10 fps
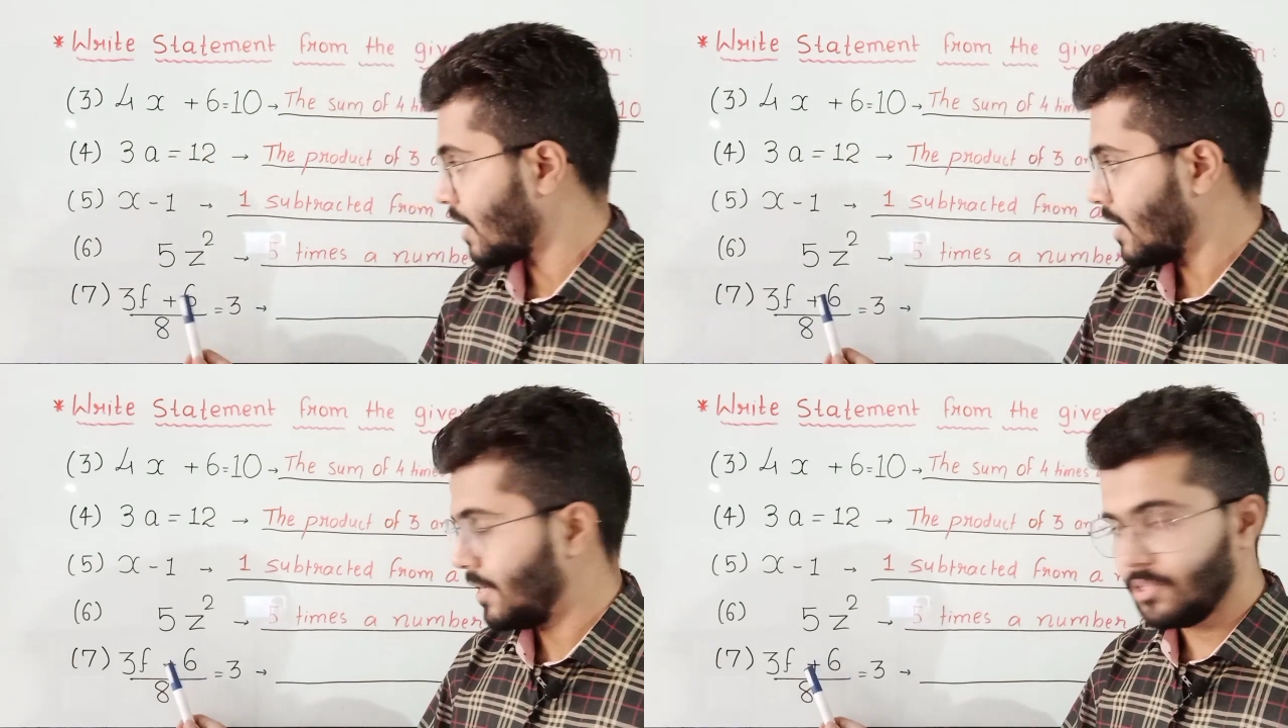
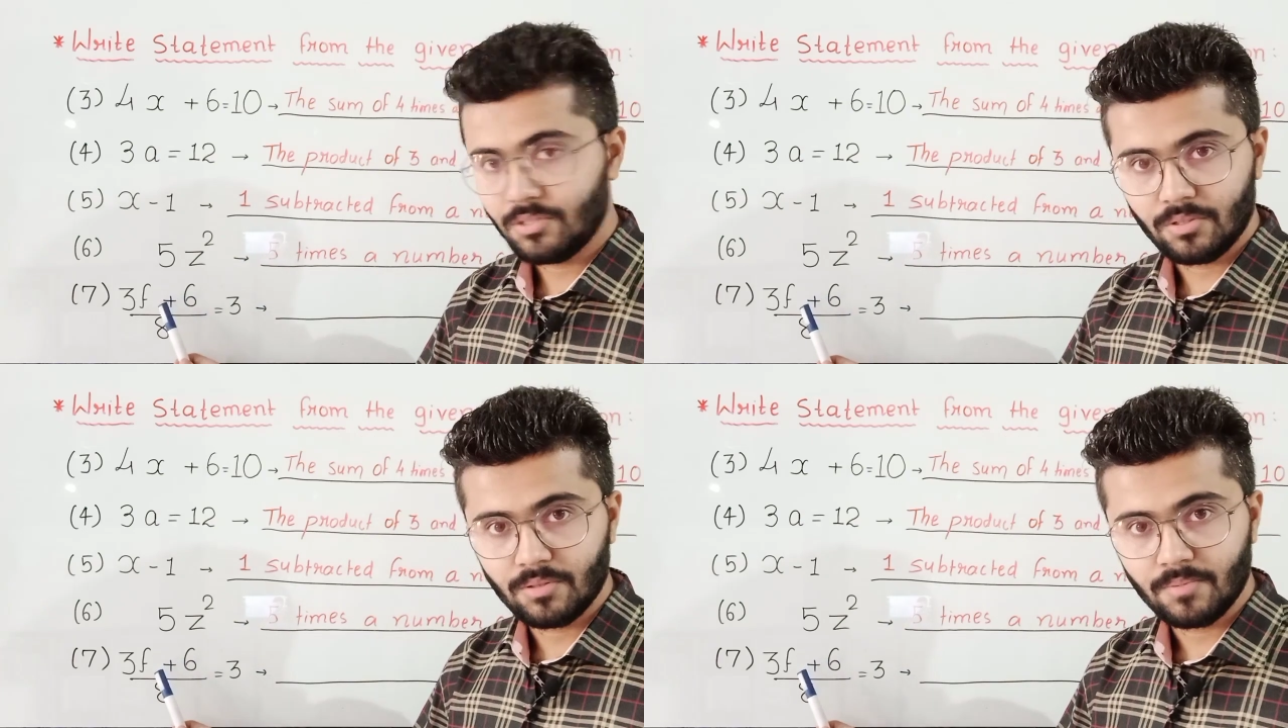
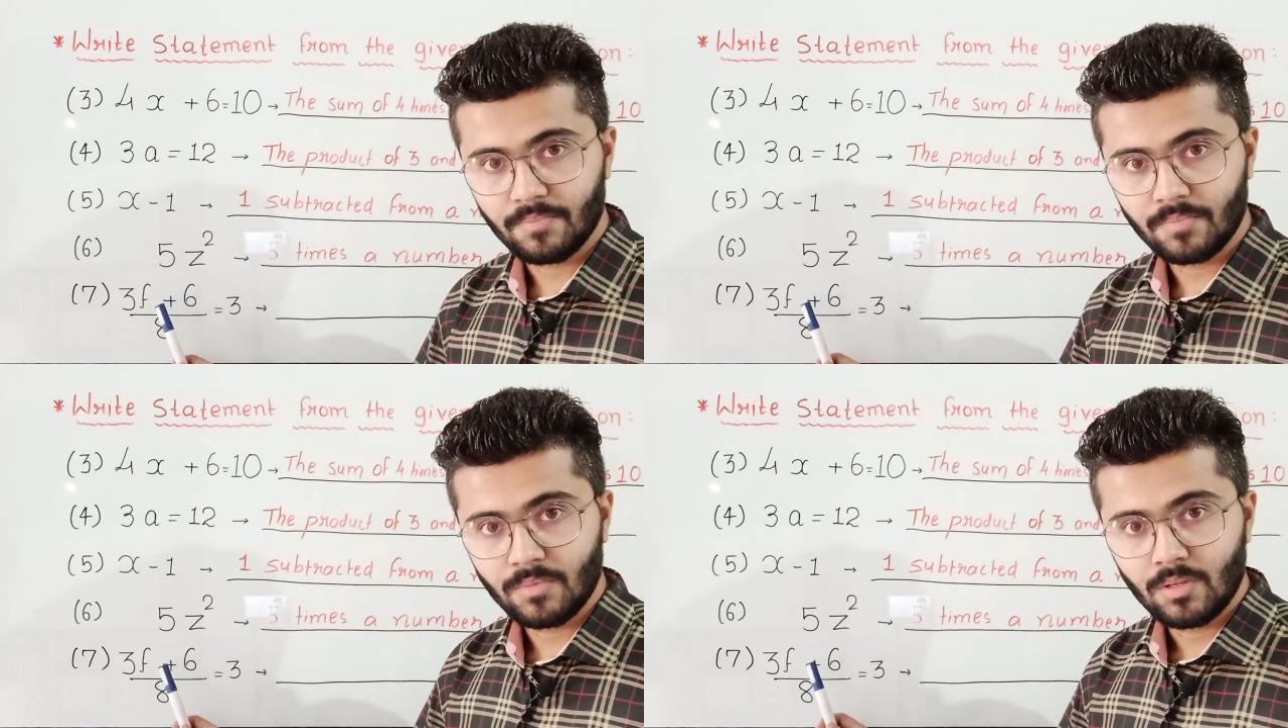Addition.
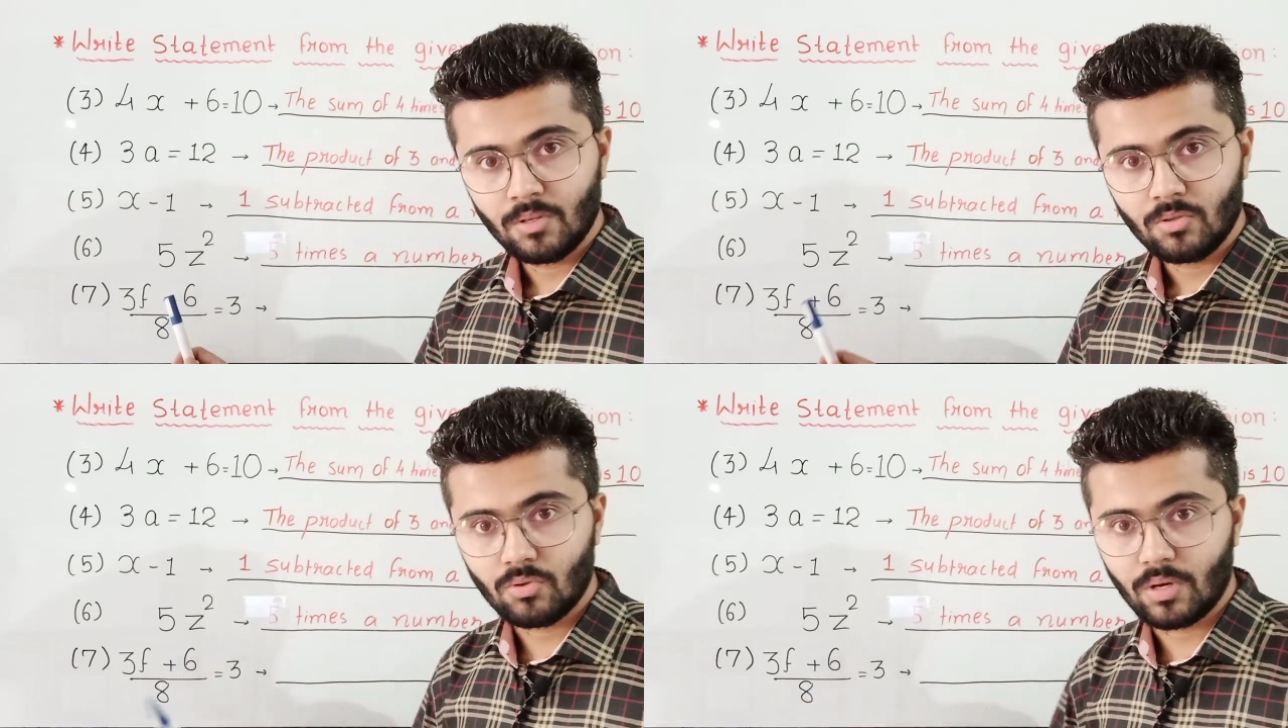
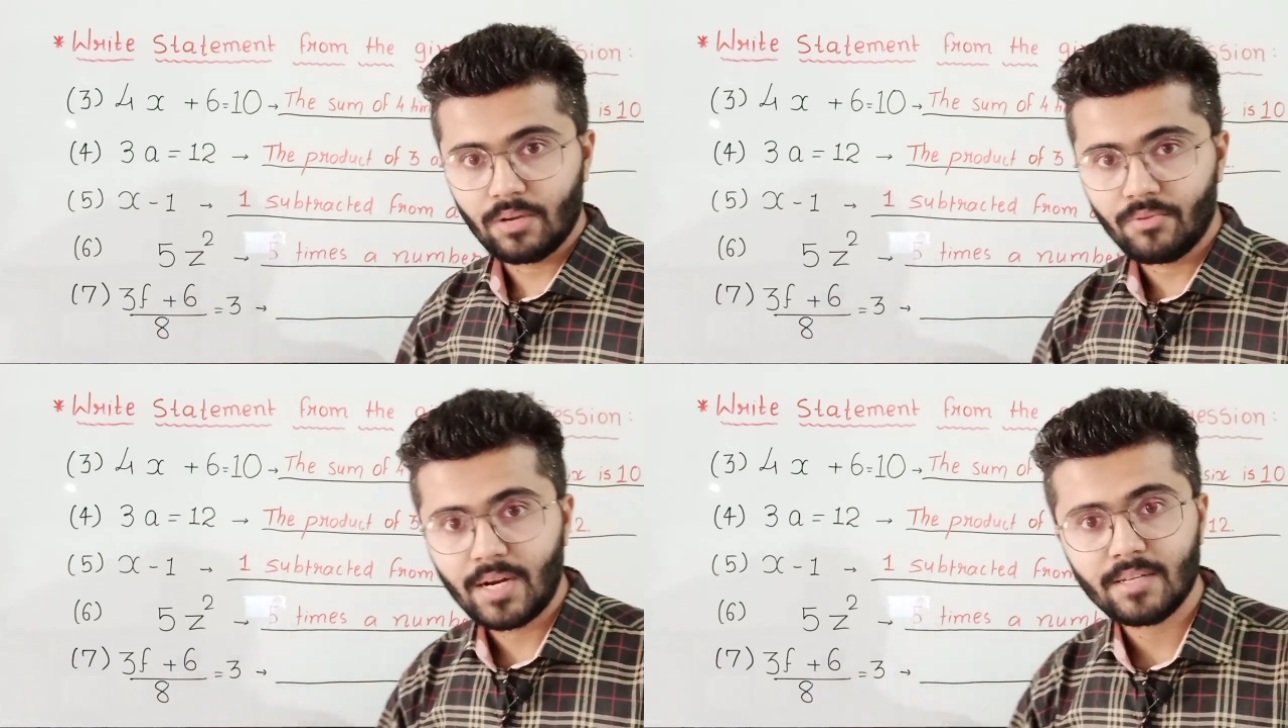So
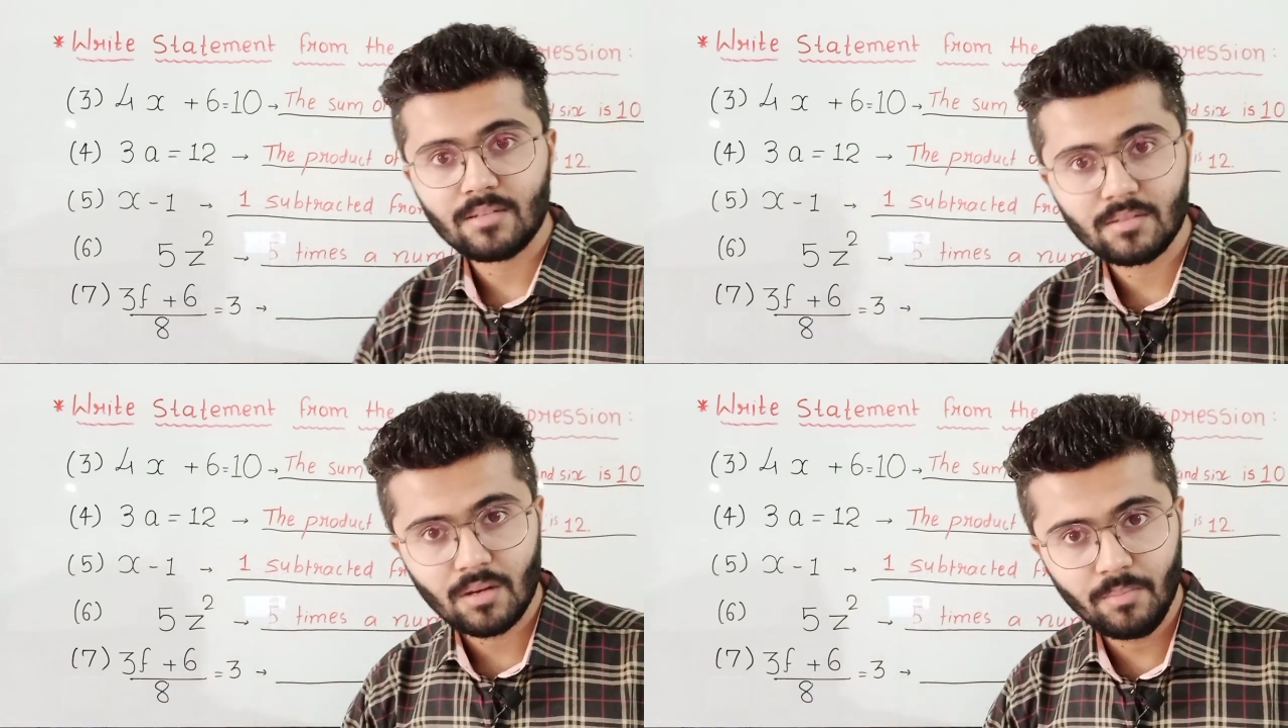can we write
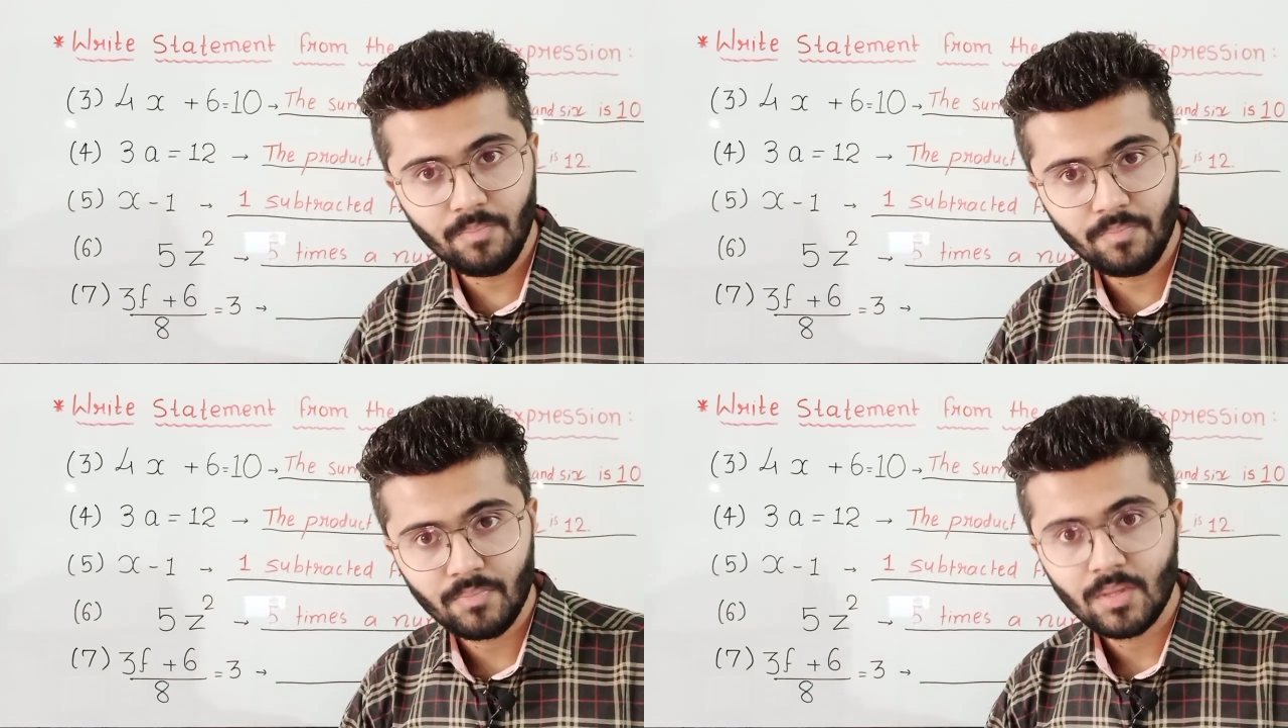the sum?